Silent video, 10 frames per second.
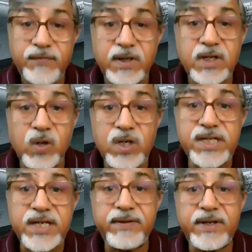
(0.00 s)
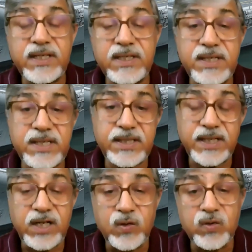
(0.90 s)
for good 7 years
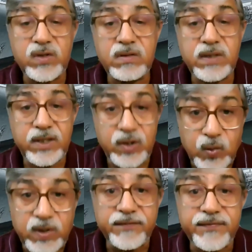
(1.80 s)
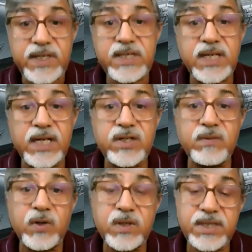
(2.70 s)
in two different
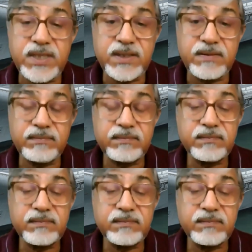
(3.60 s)
selection boards,